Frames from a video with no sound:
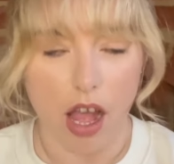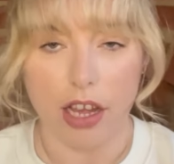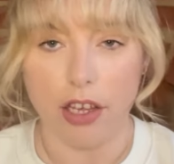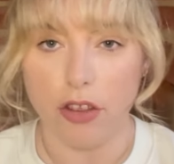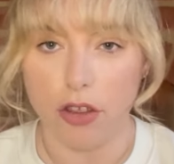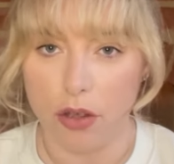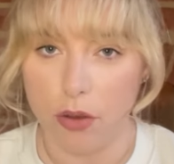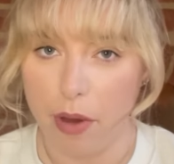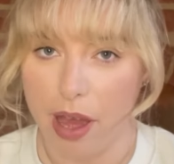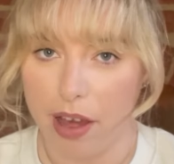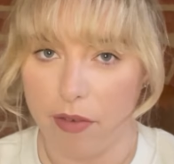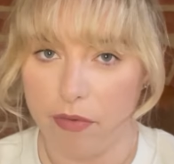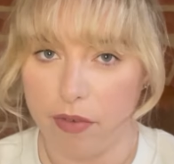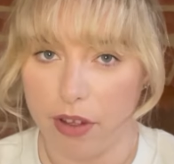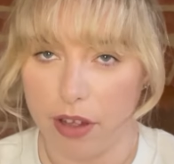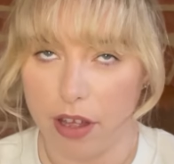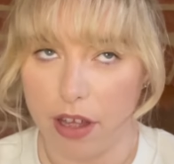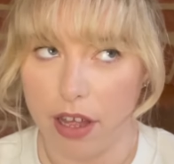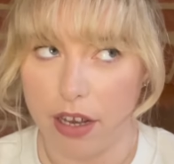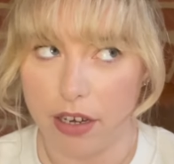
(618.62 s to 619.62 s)
I do have
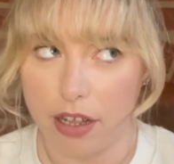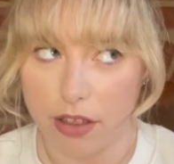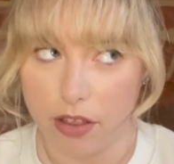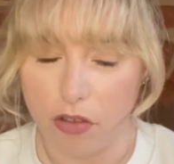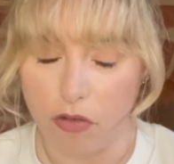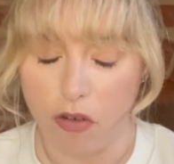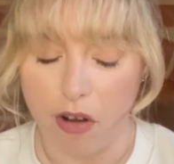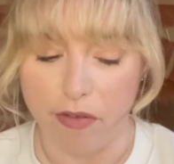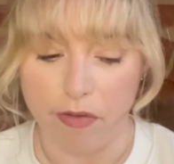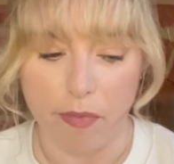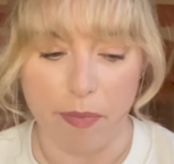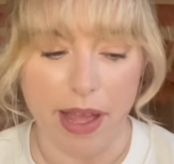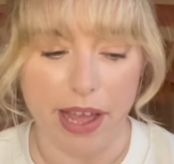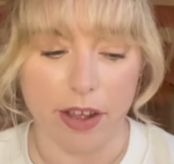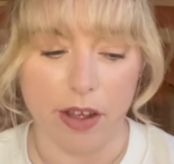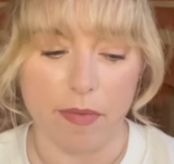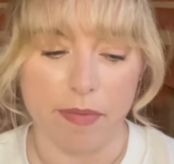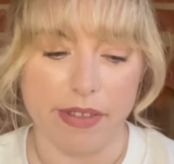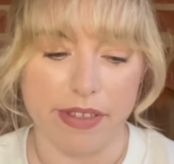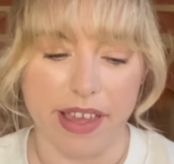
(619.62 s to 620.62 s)
another travel bag
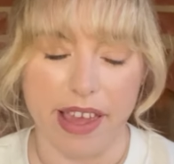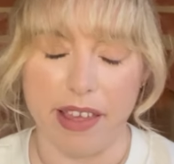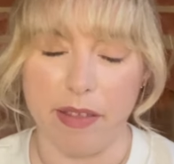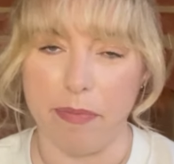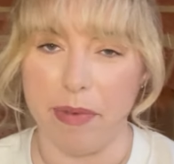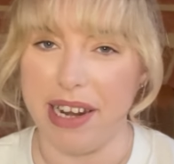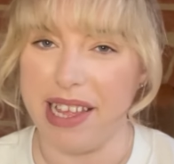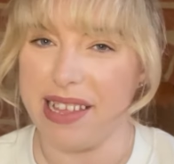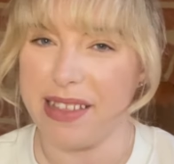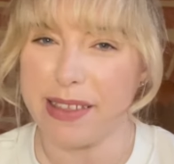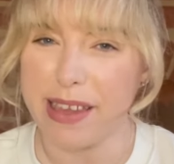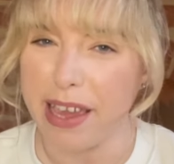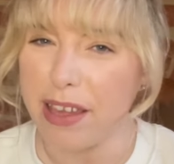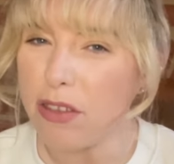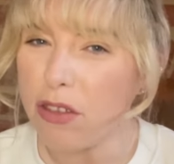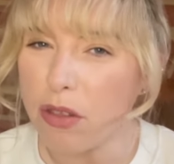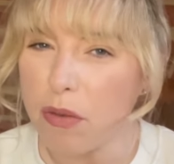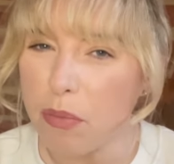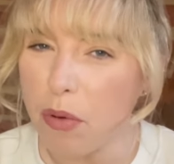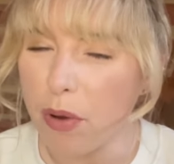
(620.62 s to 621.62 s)
upstairs, but it's getting
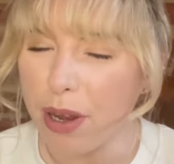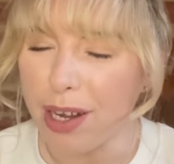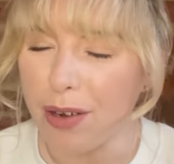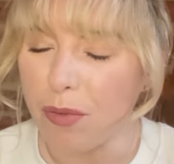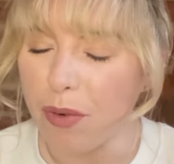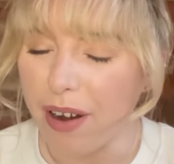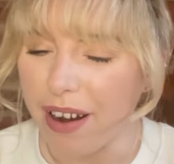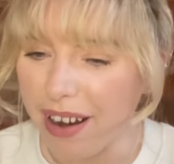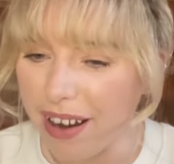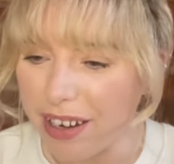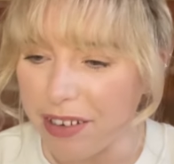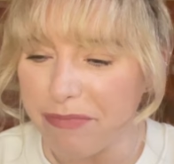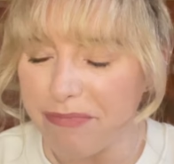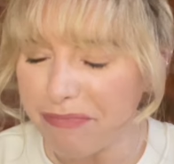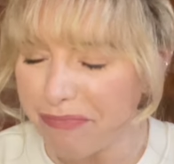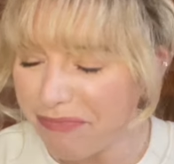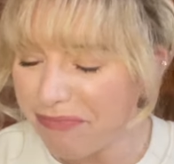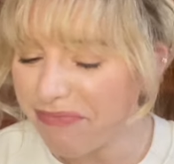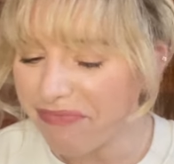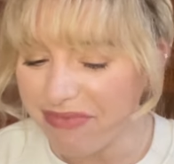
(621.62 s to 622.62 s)
to the point where
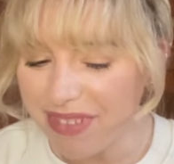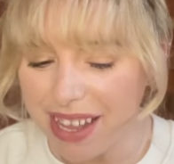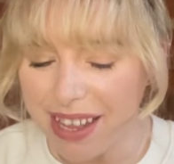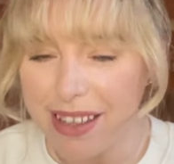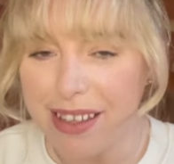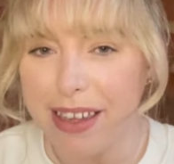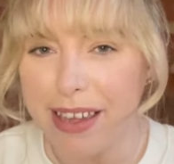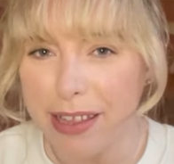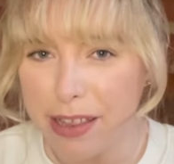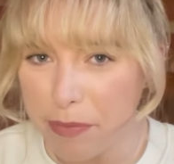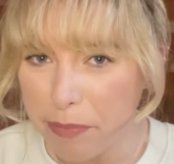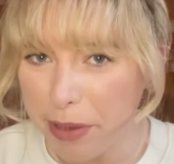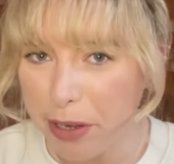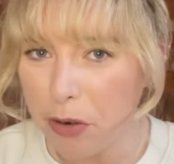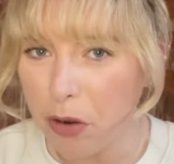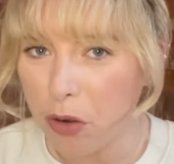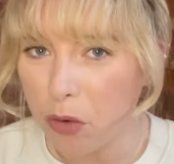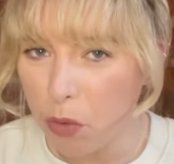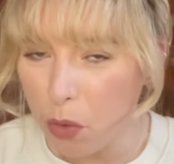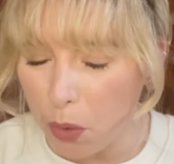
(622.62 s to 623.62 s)
it's been
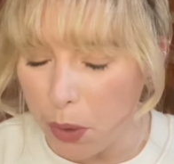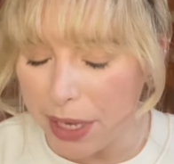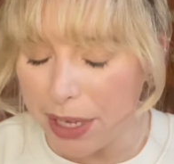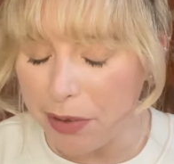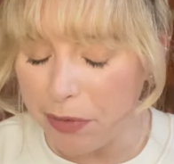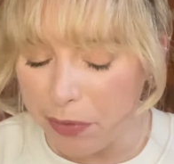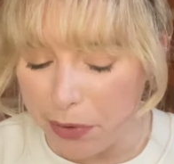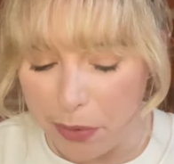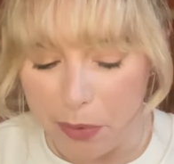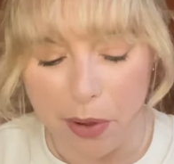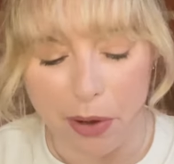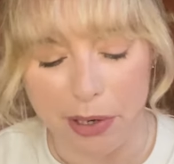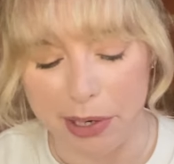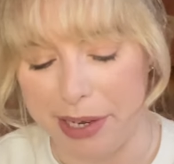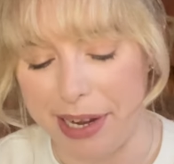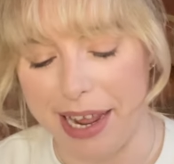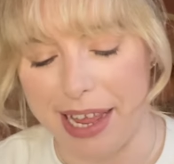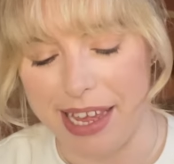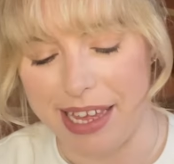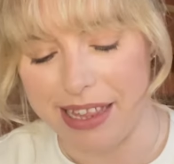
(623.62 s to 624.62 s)
on quite a few
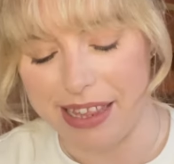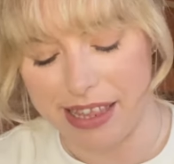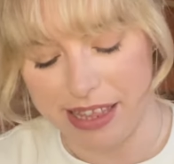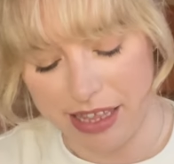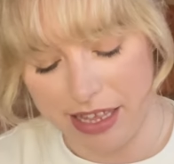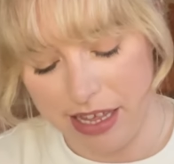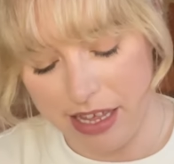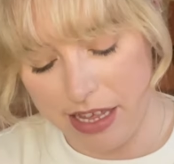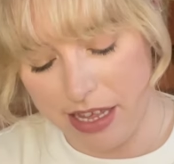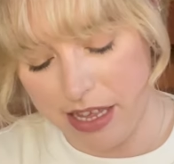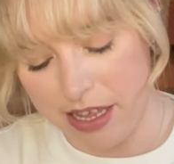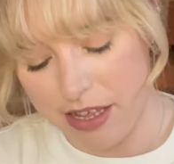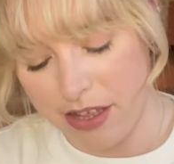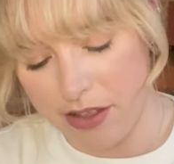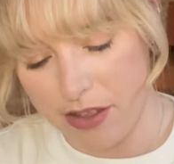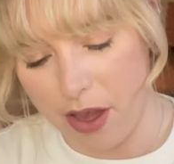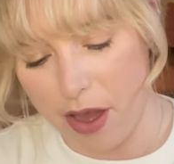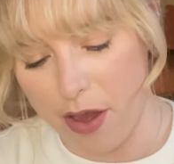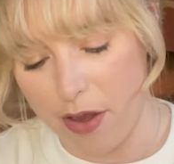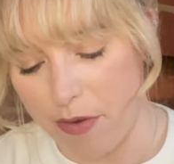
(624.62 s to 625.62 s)
holidays.
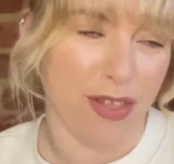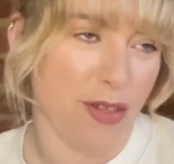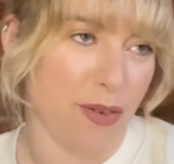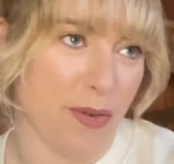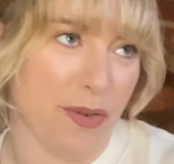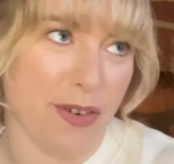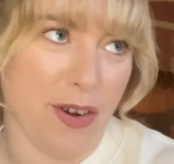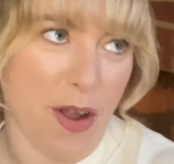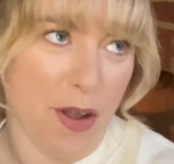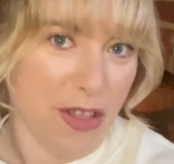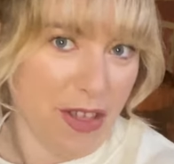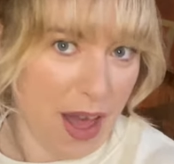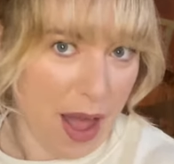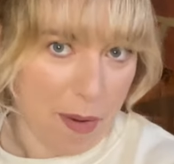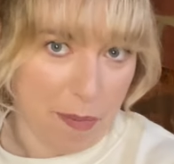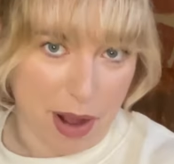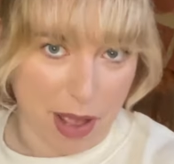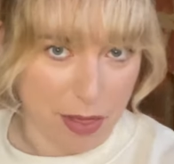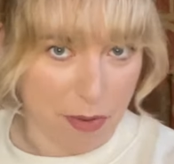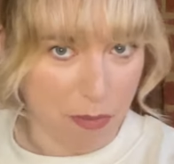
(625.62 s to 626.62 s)
So no time
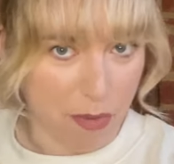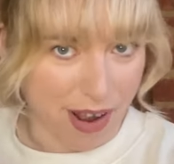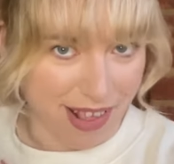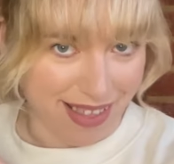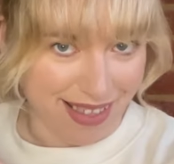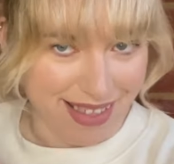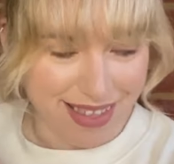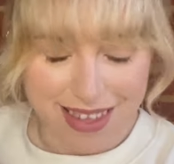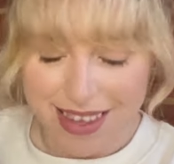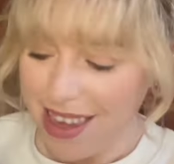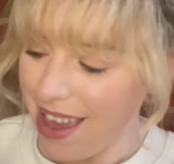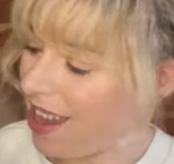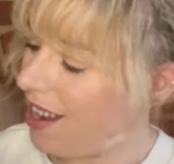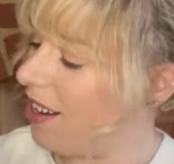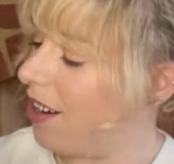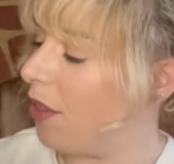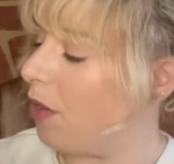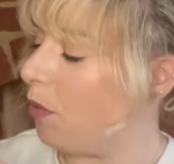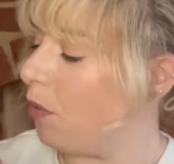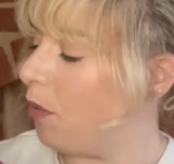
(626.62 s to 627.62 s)
like the present to get another